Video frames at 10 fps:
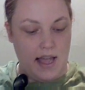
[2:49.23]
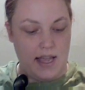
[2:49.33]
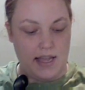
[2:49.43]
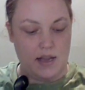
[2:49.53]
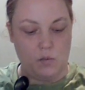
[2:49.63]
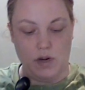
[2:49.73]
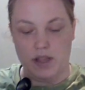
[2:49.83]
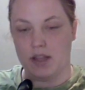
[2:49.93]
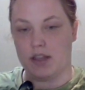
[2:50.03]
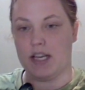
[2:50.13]
and one
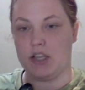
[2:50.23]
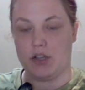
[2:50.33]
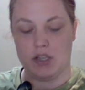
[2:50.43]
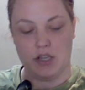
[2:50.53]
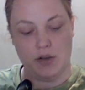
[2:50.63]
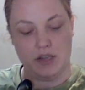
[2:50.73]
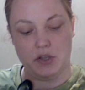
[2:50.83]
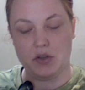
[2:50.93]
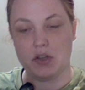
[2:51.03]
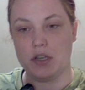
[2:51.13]
of the things you can do is
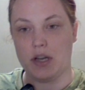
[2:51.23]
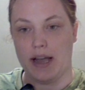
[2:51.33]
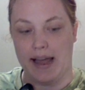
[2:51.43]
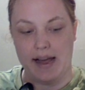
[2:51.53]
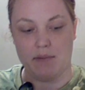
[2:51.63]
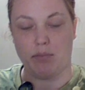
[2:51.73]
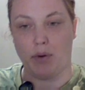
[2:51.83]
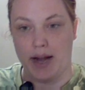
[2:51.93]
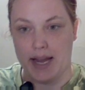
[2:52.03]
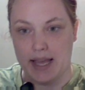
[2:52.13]
you can add
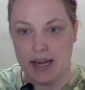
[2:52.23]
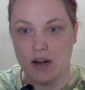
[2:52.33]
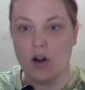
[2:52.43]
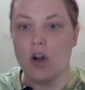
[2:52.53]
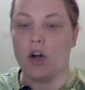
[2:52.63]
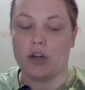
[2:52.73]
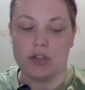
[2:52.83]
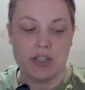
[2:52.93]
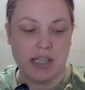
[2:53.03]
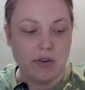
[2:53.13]
bran or
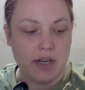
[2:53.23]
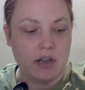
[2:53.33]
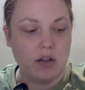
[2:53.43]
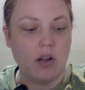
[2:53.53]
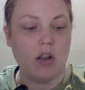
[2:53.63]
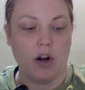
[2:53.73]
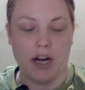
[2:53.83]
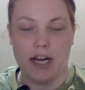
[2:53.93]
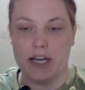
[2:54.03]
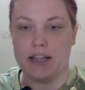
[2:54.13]
cereal
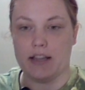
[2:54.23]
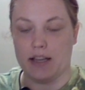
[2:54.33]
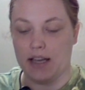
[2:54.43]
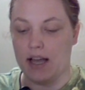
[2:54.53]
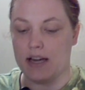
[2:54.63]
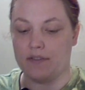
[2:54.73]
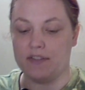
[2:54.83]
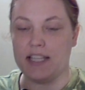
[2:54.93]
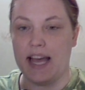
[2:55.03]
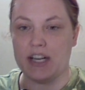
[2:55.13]
or any kind
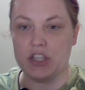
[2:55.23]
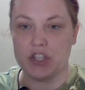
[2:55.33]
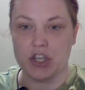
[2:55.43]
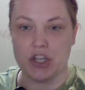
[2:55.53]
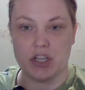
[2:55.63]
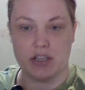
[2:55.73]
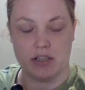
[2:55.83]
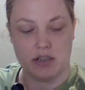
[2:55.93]
of textured